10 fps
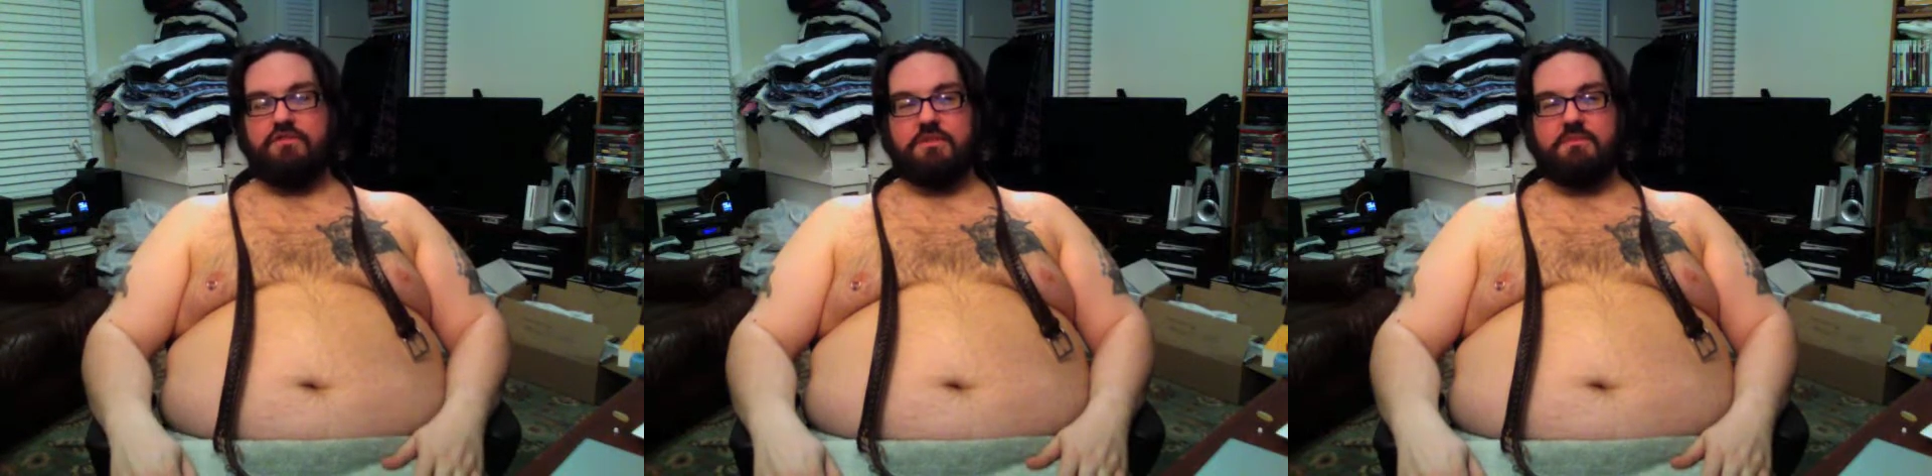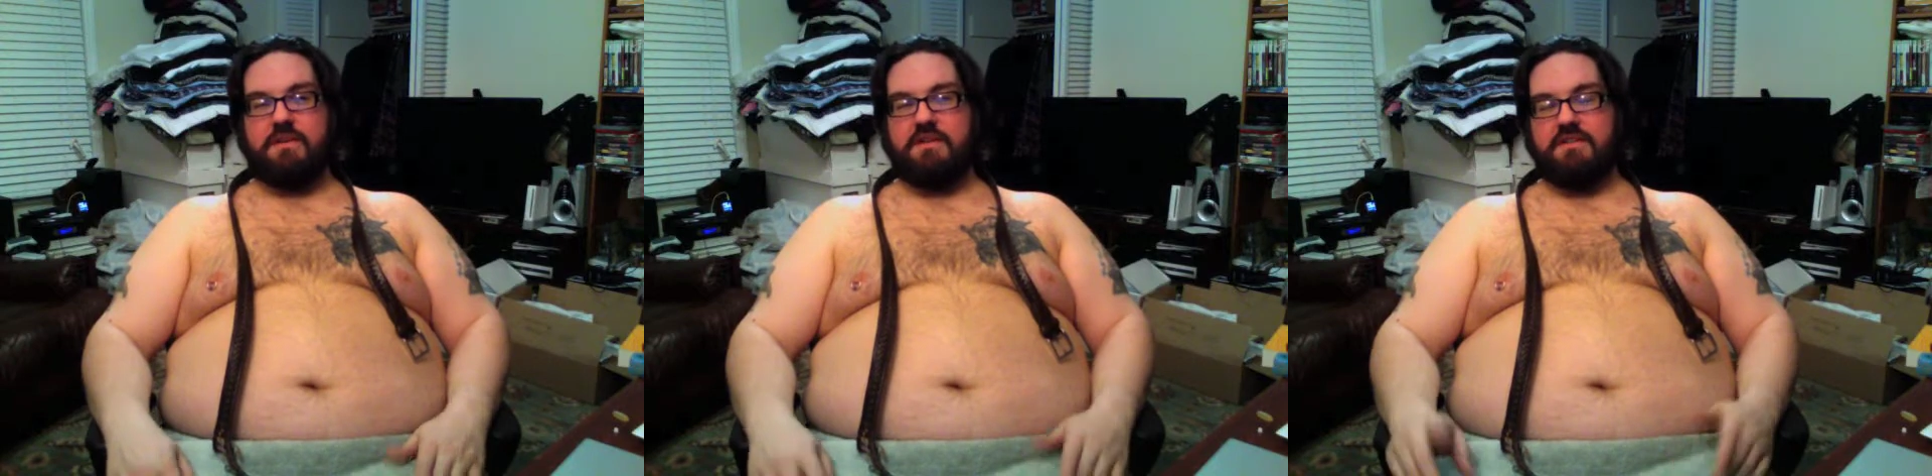just
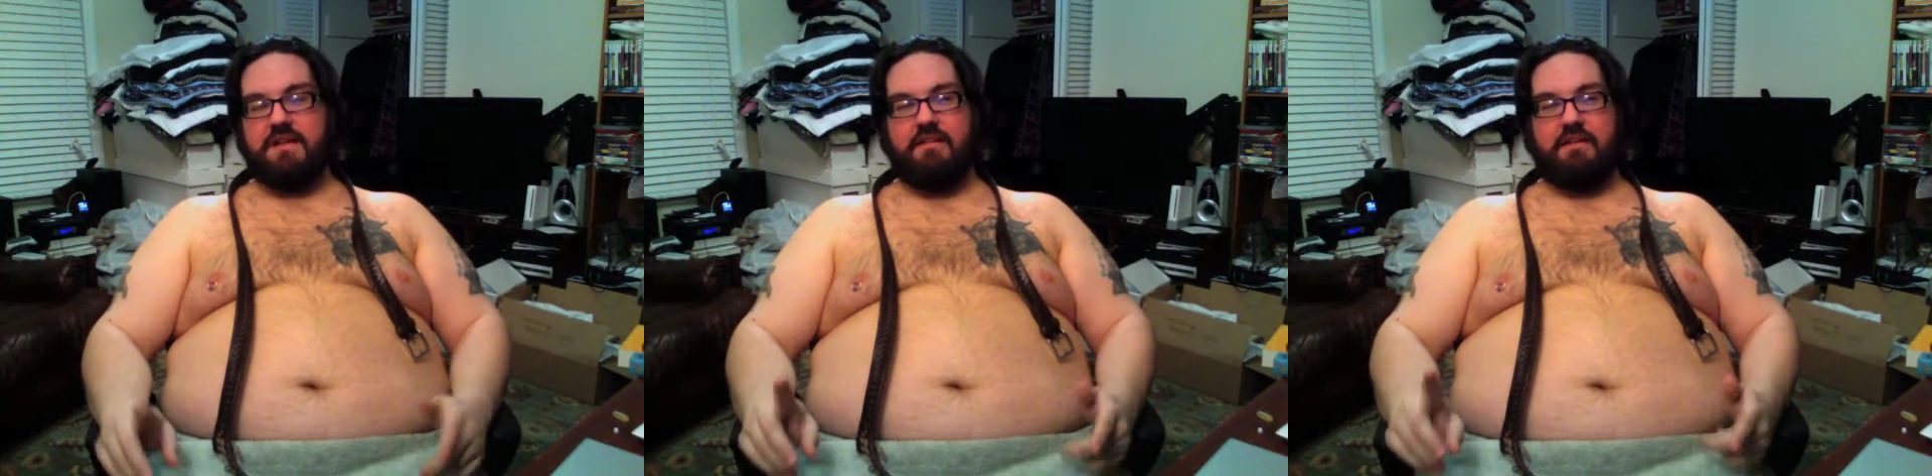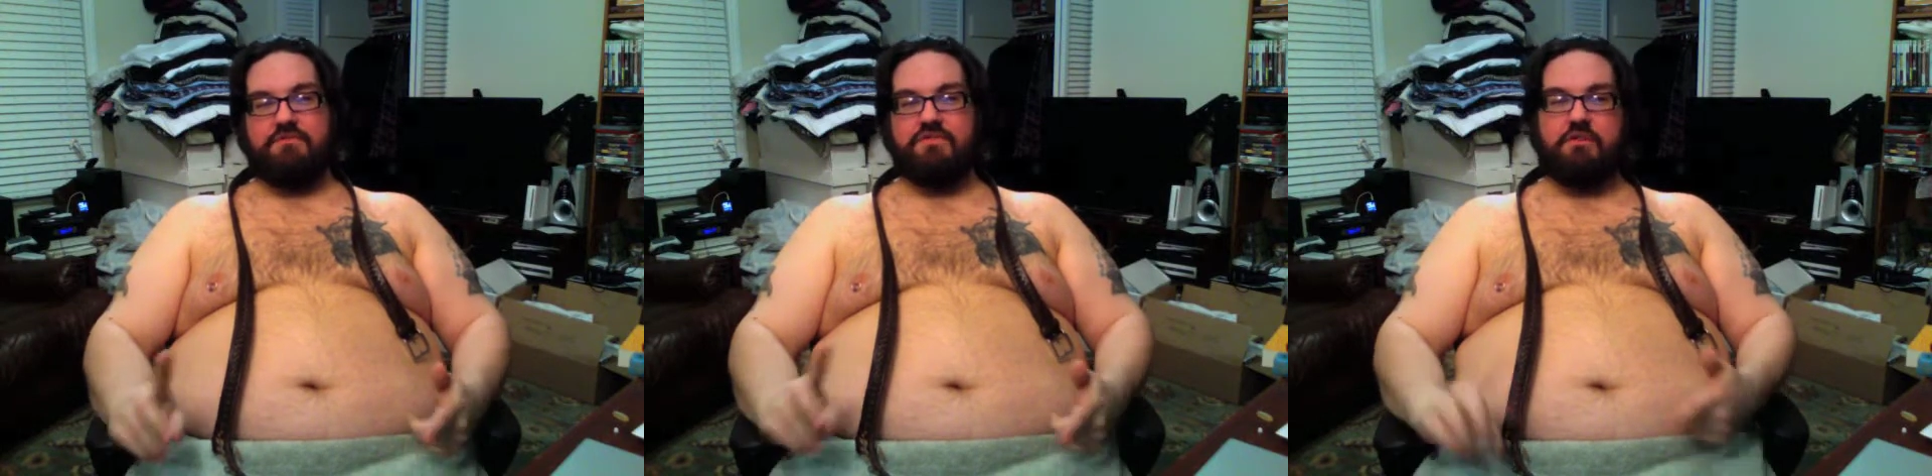because I'll
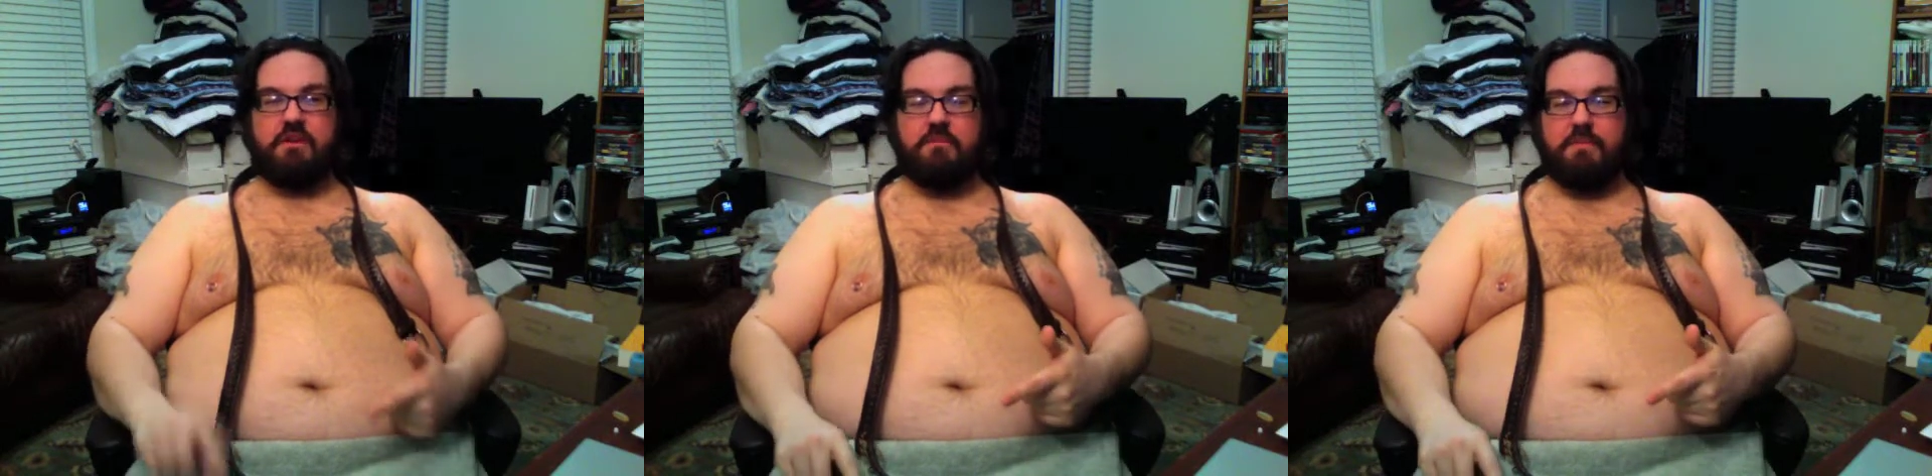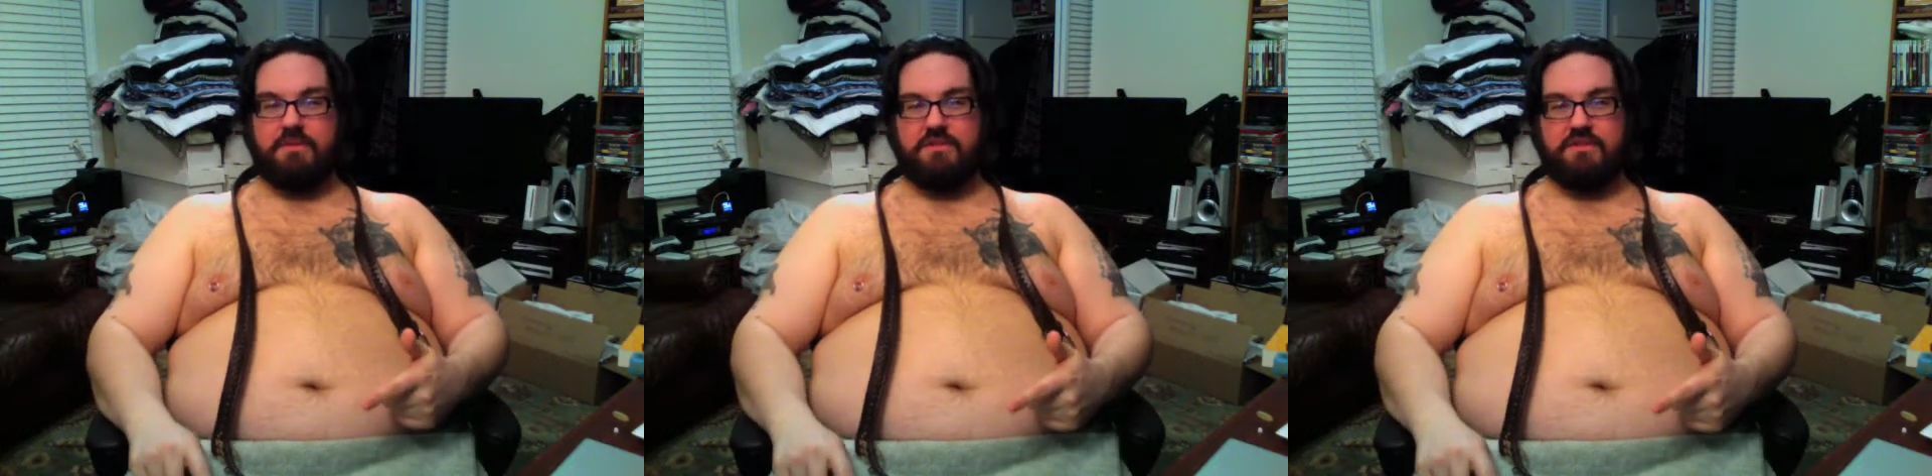have sodium in
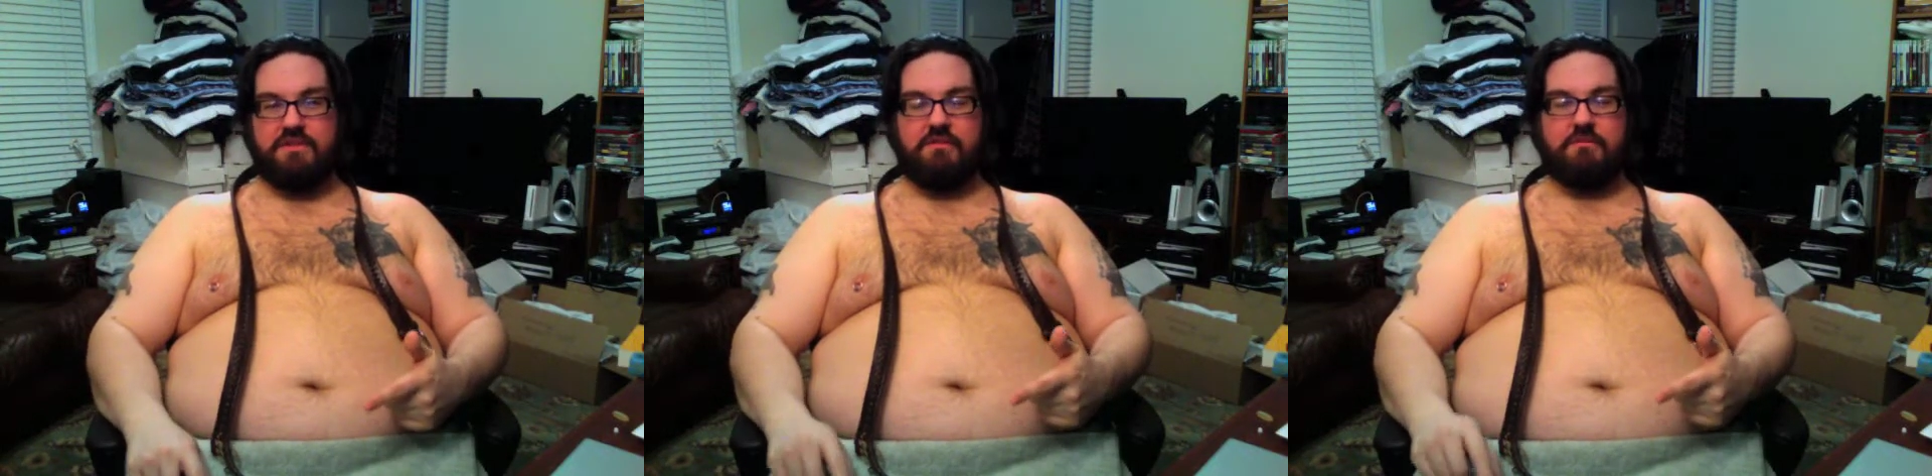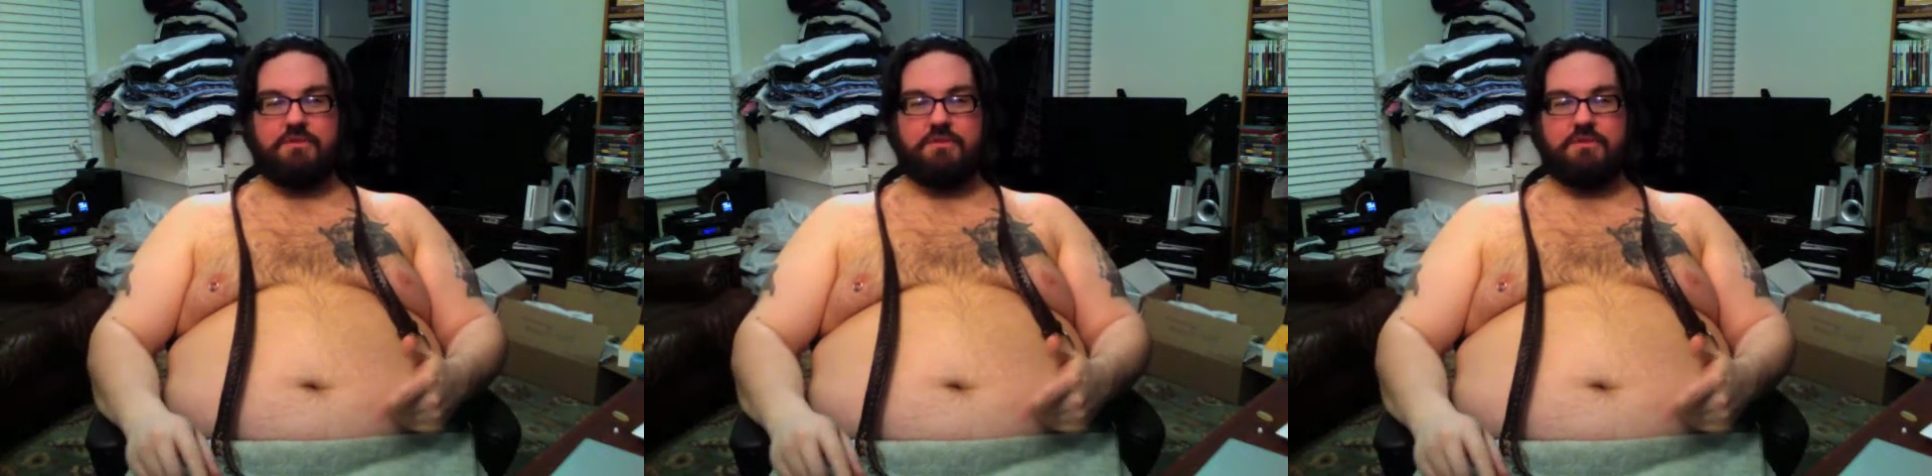my system,